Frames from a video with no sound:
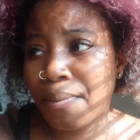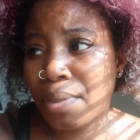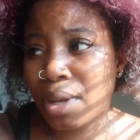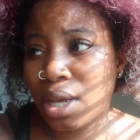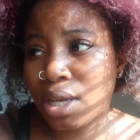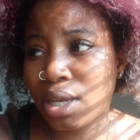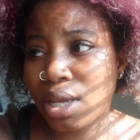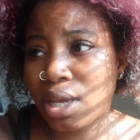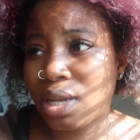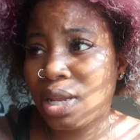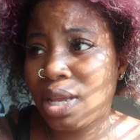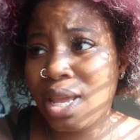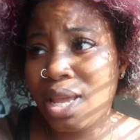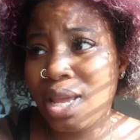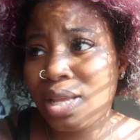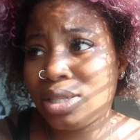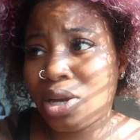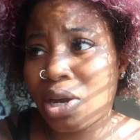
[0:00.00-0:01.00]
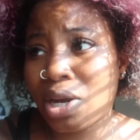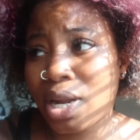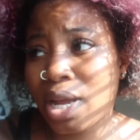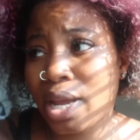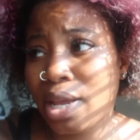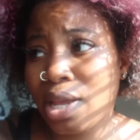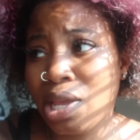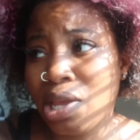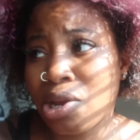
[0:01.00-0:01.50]
But yeah, the kids are
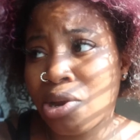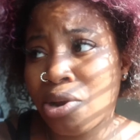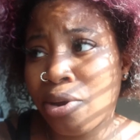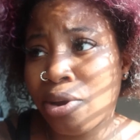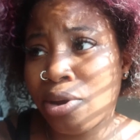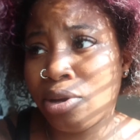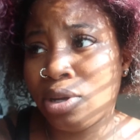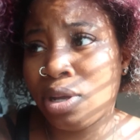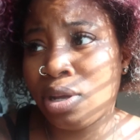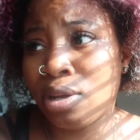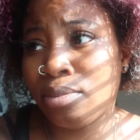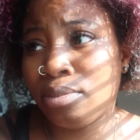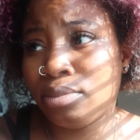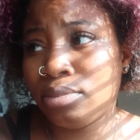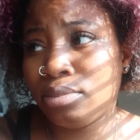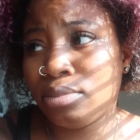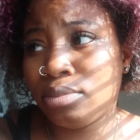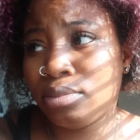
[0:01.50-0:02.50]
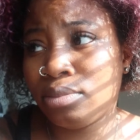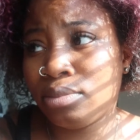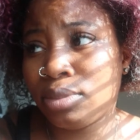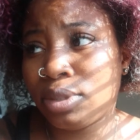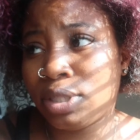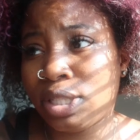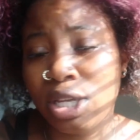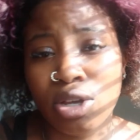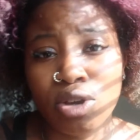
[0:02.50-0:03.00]
not here. Um,
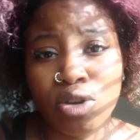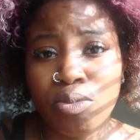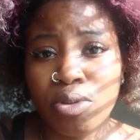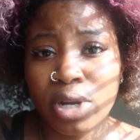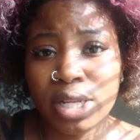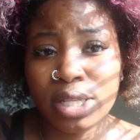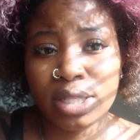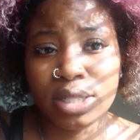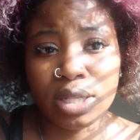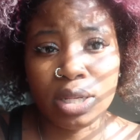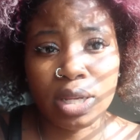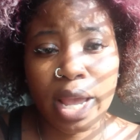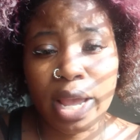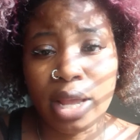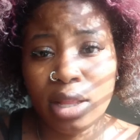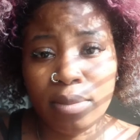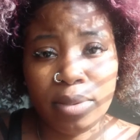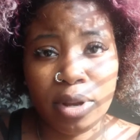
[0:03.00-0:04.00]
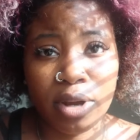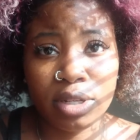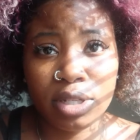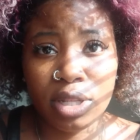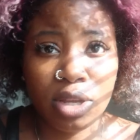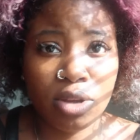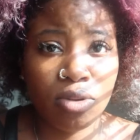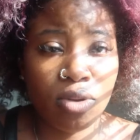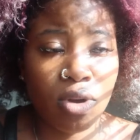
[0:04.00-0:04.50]
still Princeton, Caleb, they're
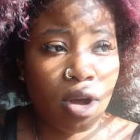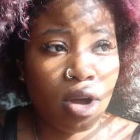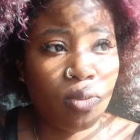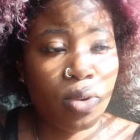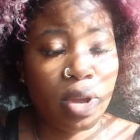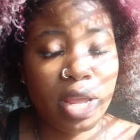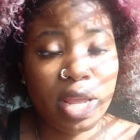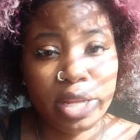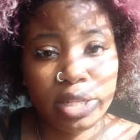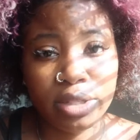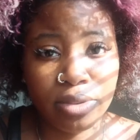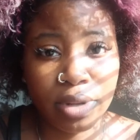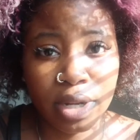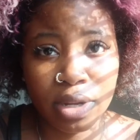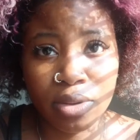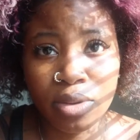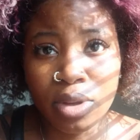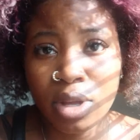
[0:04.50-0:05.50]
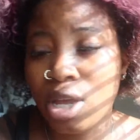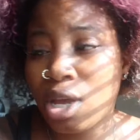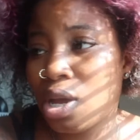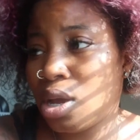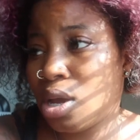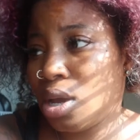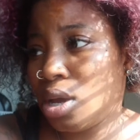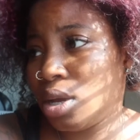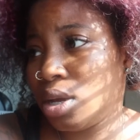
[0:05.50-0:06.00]
still gone with Israel.
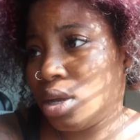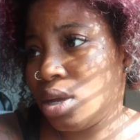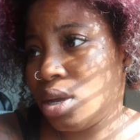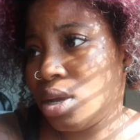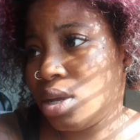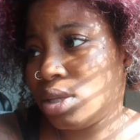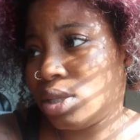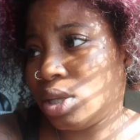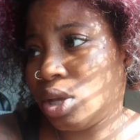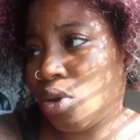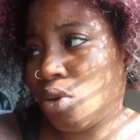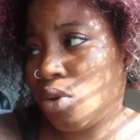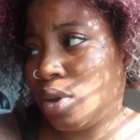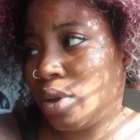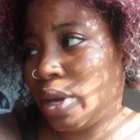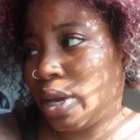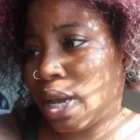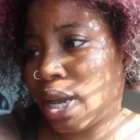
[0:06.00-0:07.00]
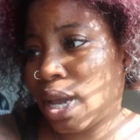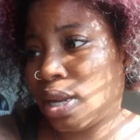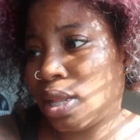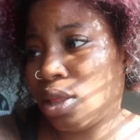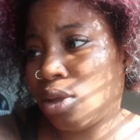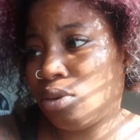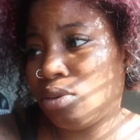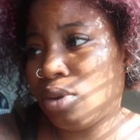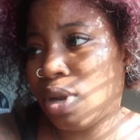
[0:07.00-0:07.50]
So I got a
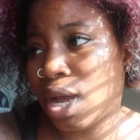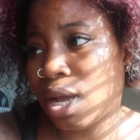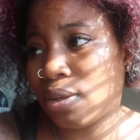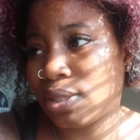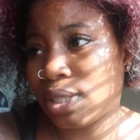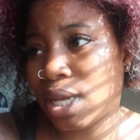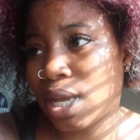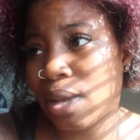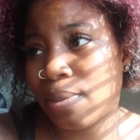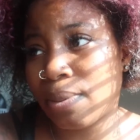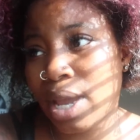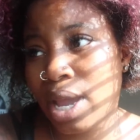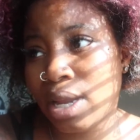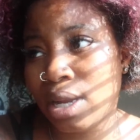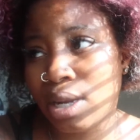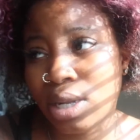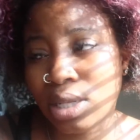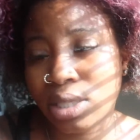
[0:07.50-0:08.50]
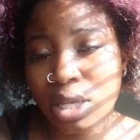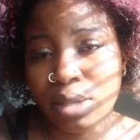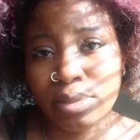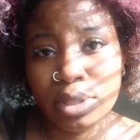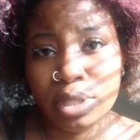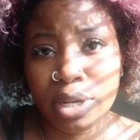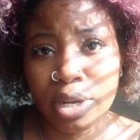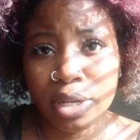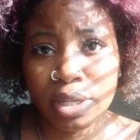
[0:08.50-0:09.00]
little downtime. Kaiden is
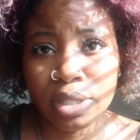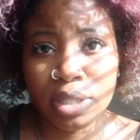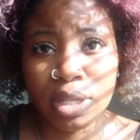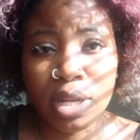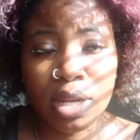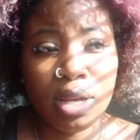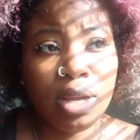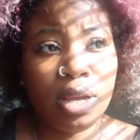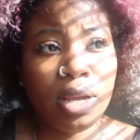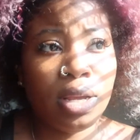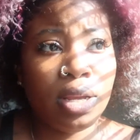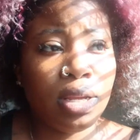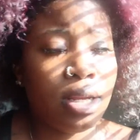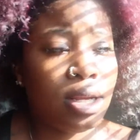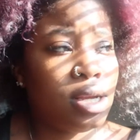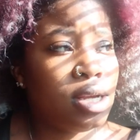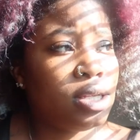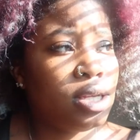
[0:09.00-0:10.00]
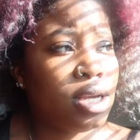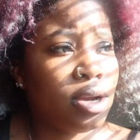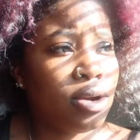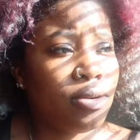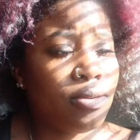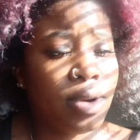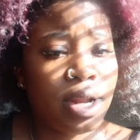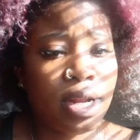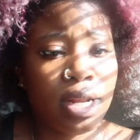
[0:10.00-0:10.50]
upstairs. He's
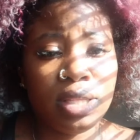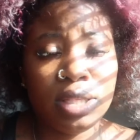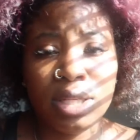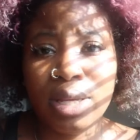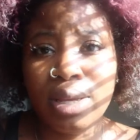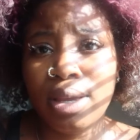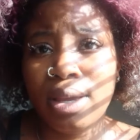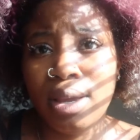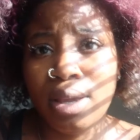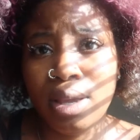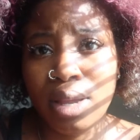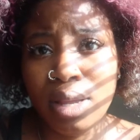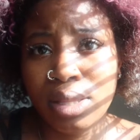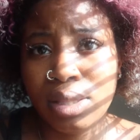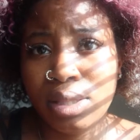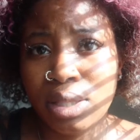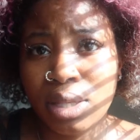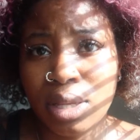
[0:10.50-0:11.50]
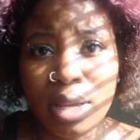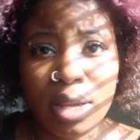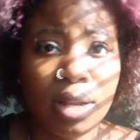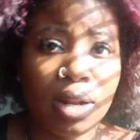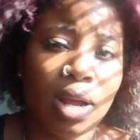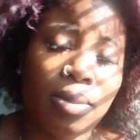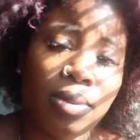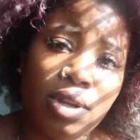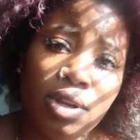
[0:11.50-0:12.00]
getting ready to eat
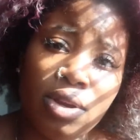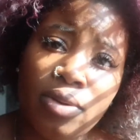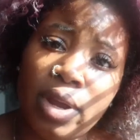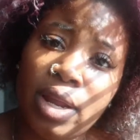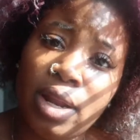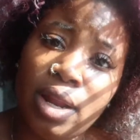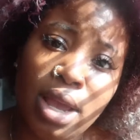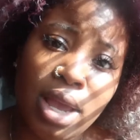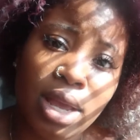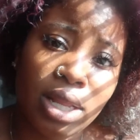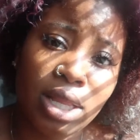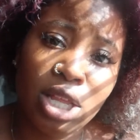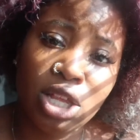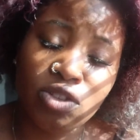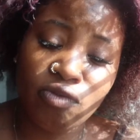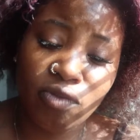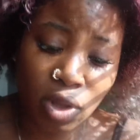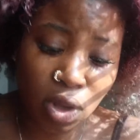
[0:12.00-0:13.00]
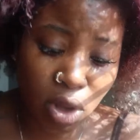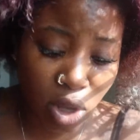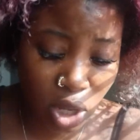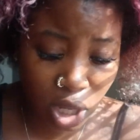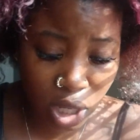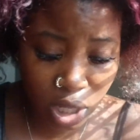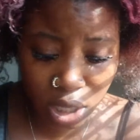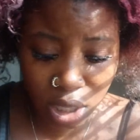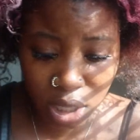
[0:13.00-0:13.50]
and I'm getting ready to edit this
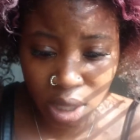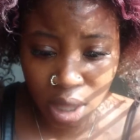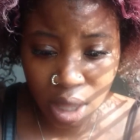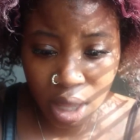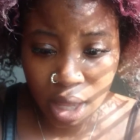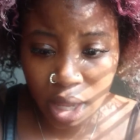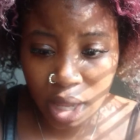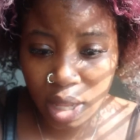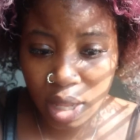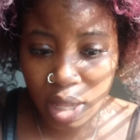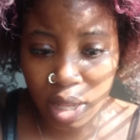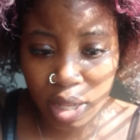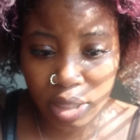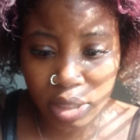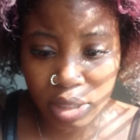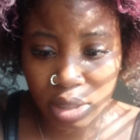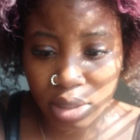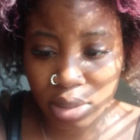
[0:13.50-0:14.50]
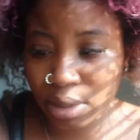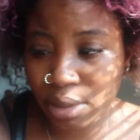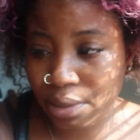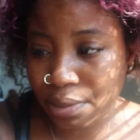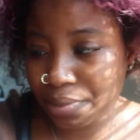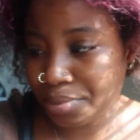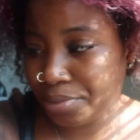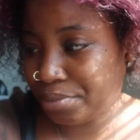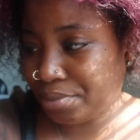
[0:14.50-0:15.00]
vlog and
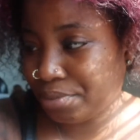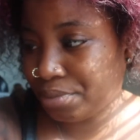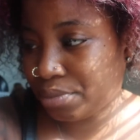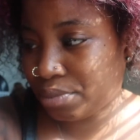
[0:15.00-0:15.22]
um,